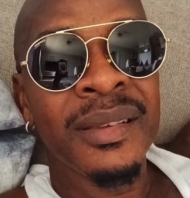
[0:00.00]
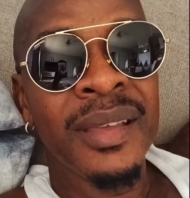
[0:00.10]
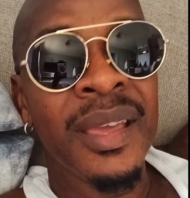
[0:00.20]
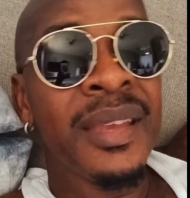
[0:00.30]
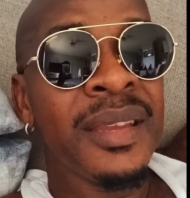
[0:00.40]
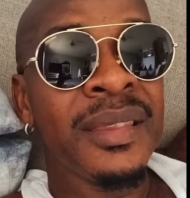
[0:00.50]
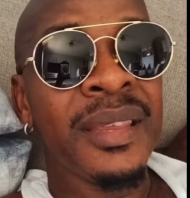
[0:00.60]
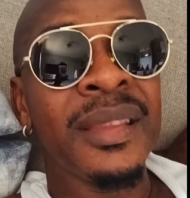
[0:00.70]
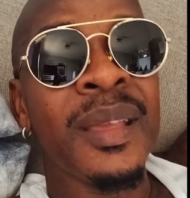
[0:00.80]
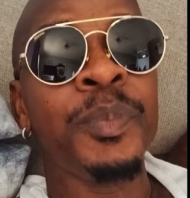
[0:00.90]

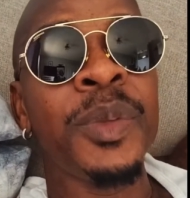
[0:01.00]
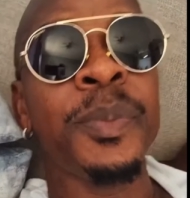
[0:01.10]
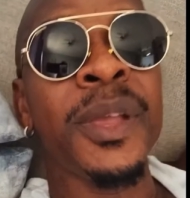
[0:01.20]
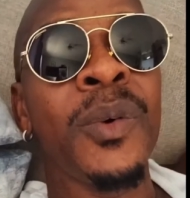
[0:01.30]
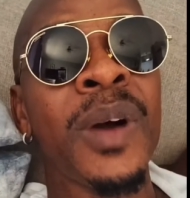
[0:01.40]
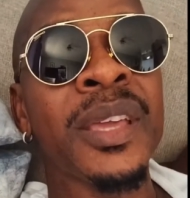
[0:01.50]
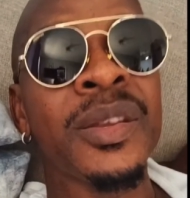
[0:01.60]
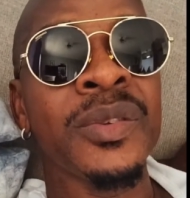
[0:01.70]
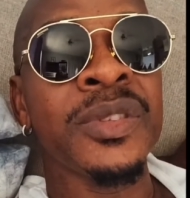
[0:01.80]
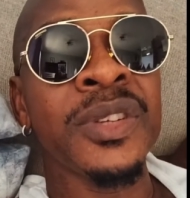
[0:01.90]
them people want you
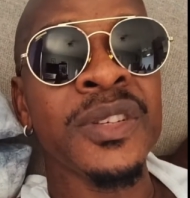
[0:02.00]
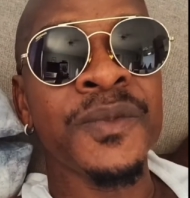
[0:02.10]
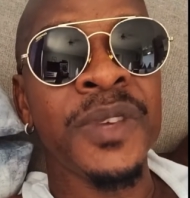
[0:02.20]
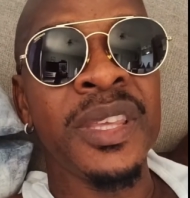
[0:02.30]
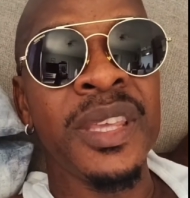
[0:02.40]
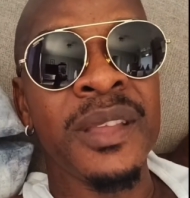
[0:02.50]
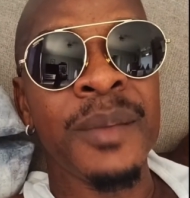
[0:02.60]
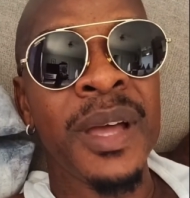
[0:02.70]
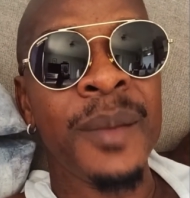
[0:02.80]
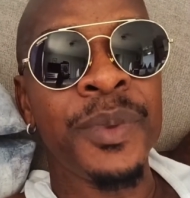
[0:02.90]
to do just to keep
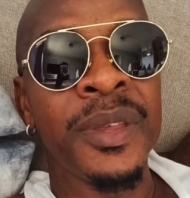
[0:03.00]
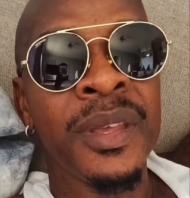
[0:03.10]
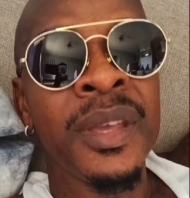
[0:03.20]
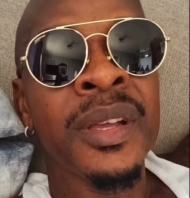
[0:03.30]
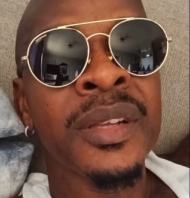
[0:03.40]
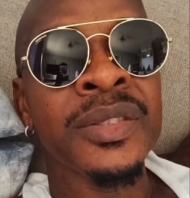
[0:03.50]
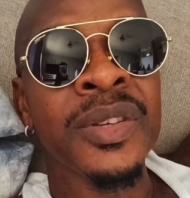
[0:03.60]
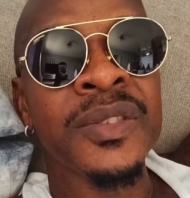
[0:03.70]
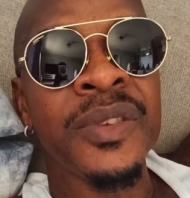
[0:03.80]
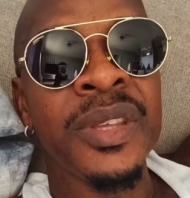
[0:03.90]
them happy. Just to